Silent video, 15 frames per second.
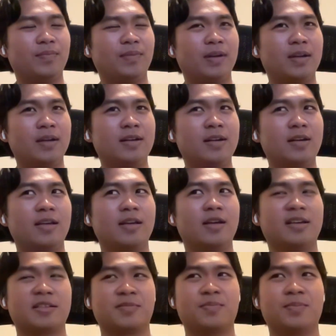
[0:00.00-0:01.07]
Learn
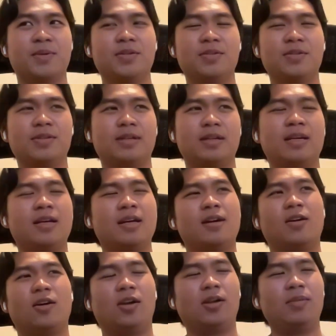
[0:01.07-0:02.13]
as most
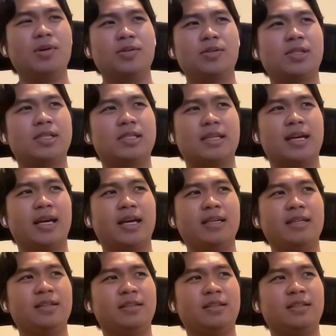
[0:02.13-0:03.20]
almost
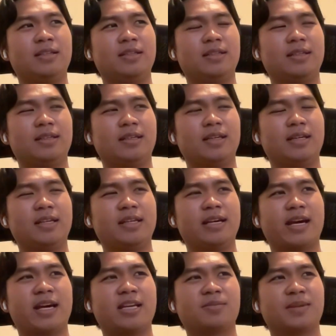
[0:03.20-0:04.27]
any
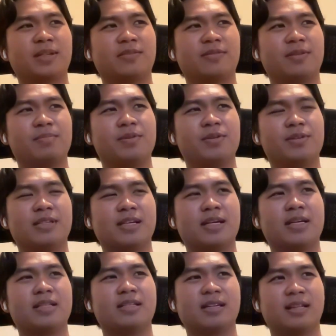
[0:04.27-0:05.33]
aspect of computer
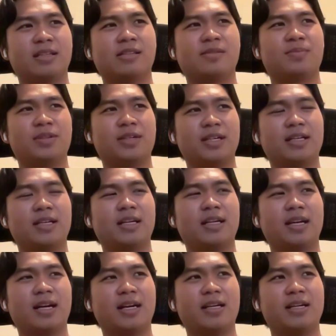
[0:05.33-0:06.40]
science at this point. Like
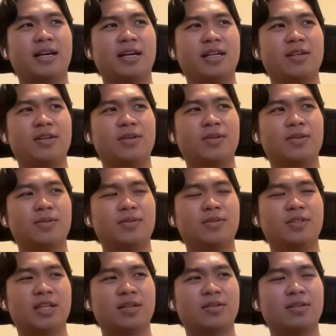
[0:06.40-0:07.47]
I know
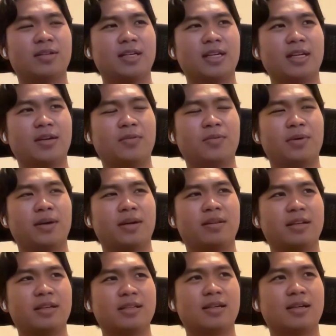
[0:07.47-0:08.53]
generally where
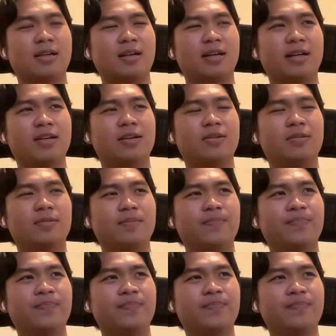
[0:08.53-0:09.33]
things are. I know.